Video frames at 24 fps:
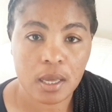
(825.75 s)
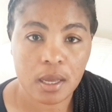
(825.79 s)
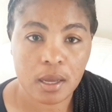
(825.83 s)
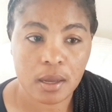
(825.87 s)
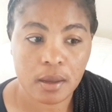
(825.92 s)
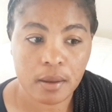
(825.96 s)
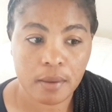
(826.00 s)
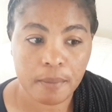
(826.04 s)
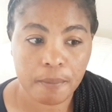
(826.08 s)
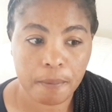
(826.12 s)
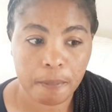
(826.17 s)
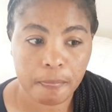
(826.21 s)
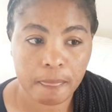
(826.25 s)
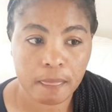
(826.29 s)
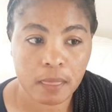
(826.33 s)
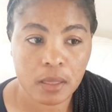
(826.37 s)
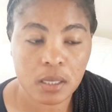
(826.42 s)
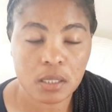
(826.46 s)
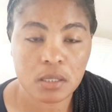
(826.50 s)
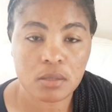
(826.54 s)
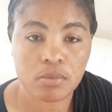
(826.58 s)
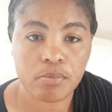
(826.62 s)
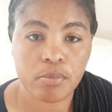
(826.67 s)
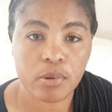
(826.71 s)
um,
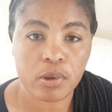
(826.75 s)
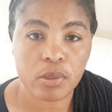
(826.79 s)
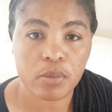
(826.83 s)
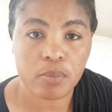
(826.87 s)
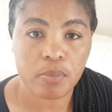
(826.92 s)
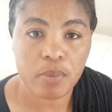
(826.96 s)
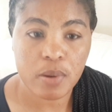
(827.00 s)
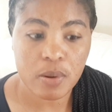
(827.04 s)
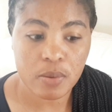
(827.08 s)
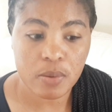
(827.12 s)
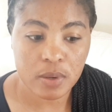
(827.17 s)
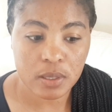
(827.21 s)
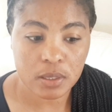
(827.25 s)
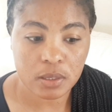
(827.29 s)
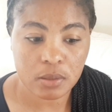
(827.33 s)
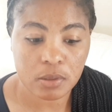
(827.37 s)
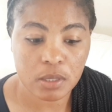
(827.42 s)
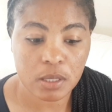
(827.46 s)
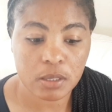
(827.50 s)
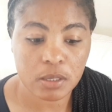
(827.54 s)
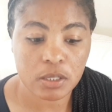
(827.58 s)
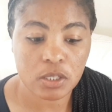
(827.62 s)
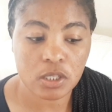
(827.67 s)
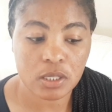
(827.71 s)
need both parents
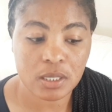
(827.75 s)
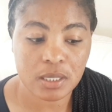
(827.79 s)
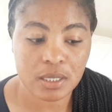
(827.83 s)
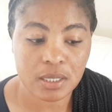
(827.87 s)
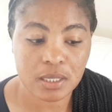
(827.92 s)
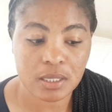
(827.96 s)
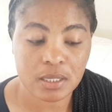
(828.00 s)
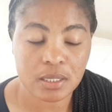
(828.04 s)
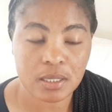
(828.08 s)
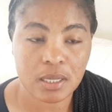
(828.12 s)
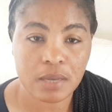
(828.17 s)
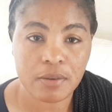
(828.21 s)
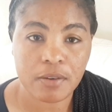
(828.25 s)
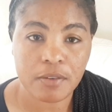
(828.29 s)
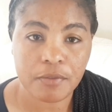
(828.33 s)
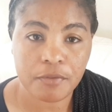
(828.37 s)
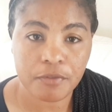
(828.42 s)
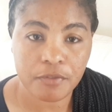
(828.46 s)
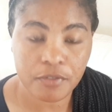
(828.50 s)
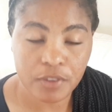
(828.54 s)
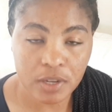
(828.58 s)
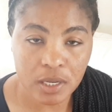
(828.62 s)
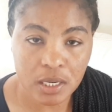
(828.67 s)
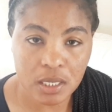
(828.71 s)
the children's
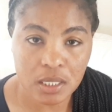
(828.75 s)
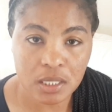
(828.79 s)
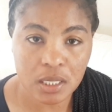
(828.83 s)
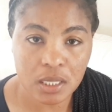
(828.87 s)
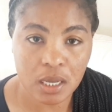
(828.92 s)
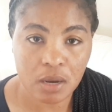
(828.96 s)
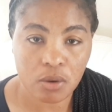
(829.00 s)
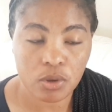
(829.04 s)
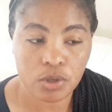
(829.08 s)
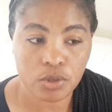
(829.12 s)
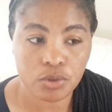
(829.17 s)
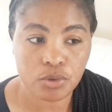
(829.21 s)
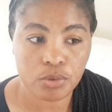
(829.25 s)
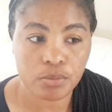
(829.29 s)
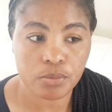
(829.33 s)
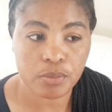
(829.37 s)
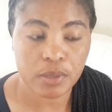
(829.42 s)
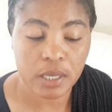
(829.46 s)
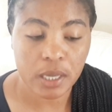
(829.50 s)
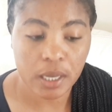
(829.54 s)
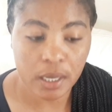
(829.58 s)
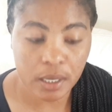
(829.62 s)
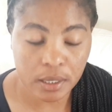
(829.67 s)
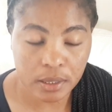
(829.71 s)
feelings are going to
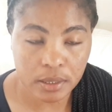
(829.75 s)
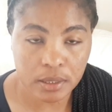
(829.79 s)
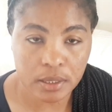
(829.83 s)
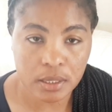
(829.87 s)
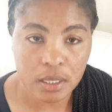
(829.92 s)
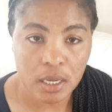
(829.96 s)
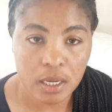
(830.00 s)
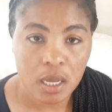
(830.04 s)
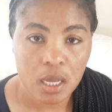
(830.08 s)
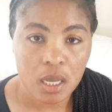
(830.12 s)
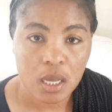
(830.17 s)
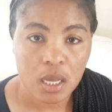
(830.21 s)
be hurt